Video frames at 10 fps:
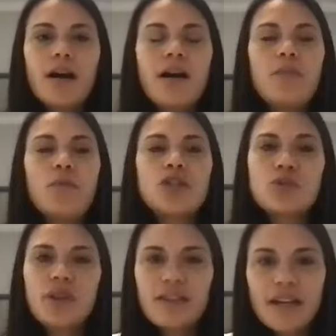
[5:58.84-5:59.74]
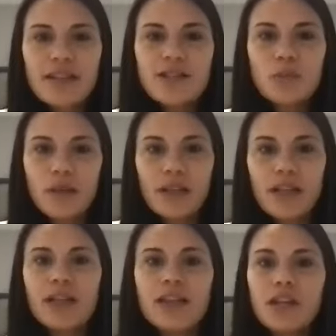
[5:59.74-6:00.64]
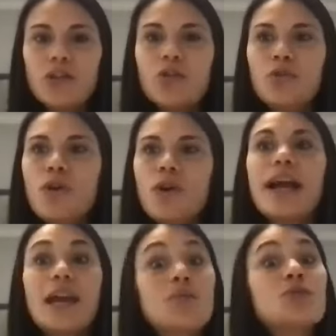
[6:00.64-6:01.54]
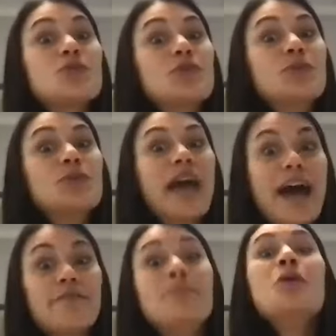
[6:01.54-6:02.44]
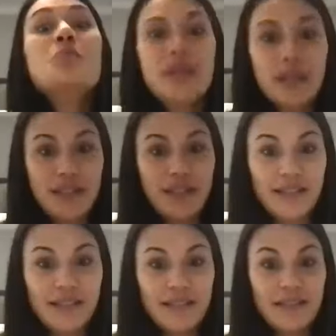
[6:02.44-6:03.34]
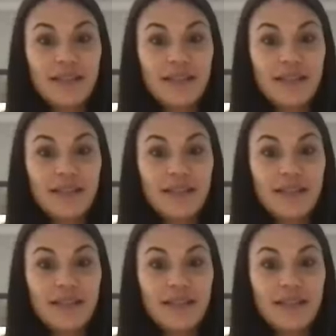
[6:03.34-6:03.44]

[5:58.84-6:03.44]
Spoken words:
Once you get that stability, then you are able to have mobility.